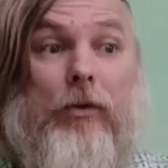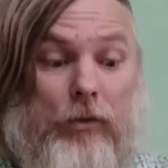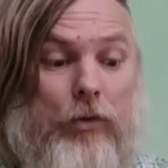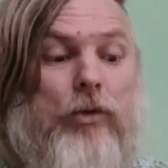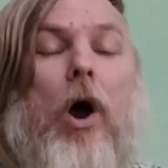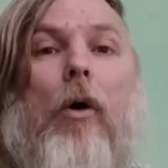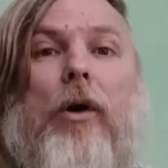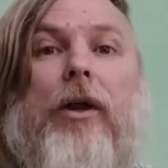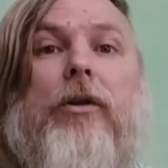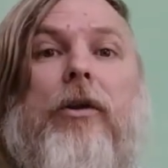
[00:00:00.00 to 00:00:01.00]
You
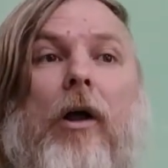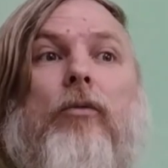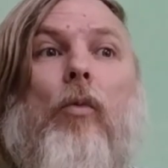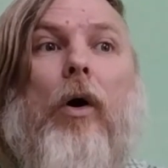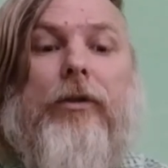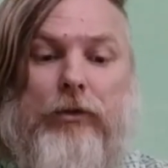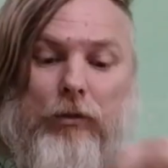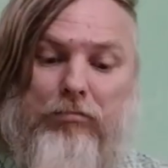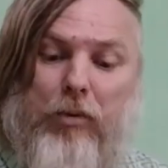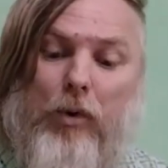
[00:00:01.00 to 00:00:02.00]
download it at once,
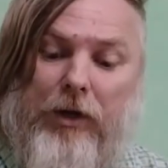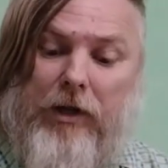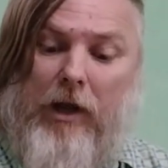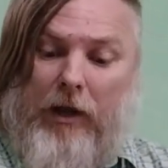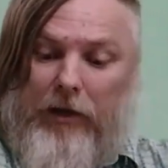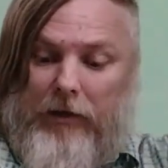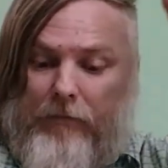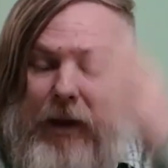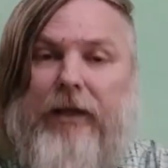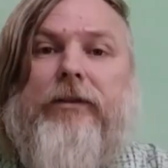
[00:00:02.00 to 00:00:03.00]
you put it, and it
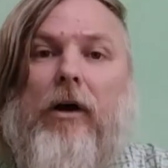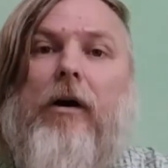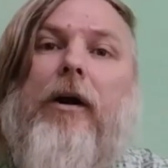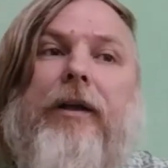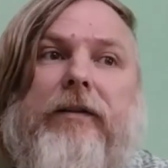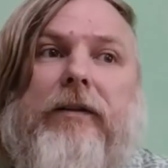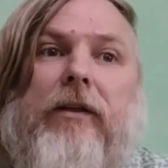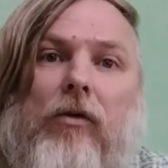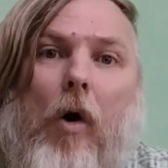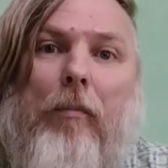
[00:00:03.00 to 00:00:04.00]
makes an
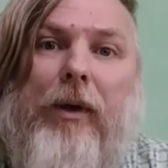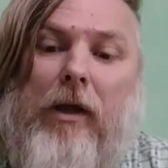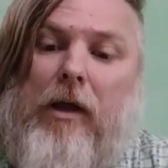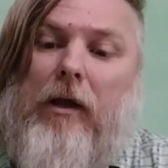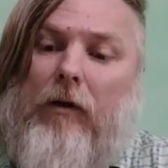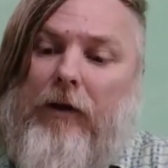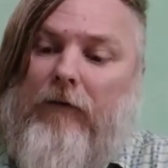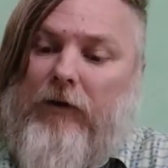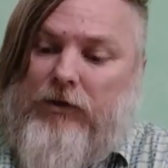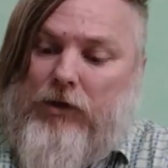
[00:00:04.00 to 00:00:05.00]
instant copy,
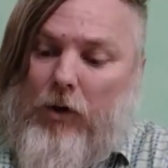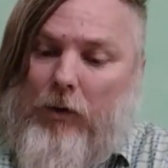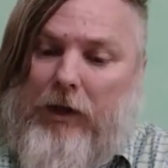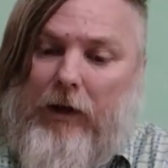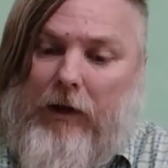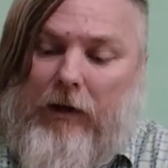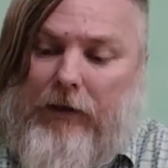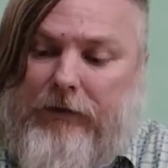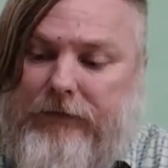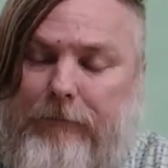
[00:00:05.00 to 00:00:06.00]
even though here
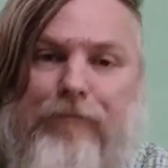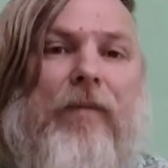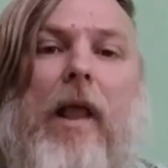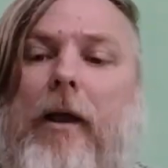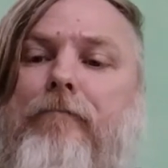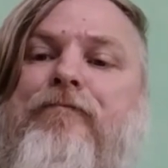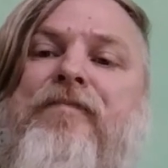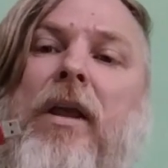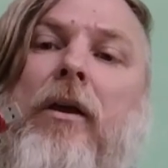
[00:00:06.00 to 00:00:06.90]
is like